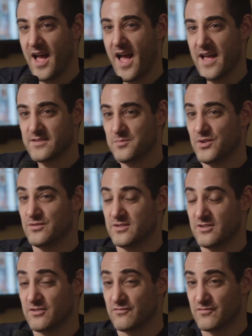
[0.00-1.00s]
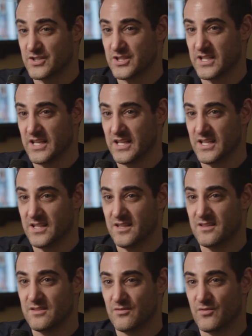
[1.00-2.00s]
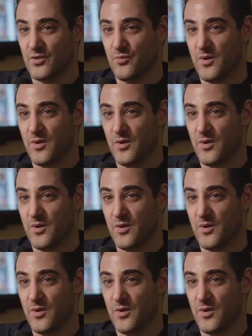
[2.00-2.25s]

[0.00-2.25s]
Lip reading: as opposed to originating the role?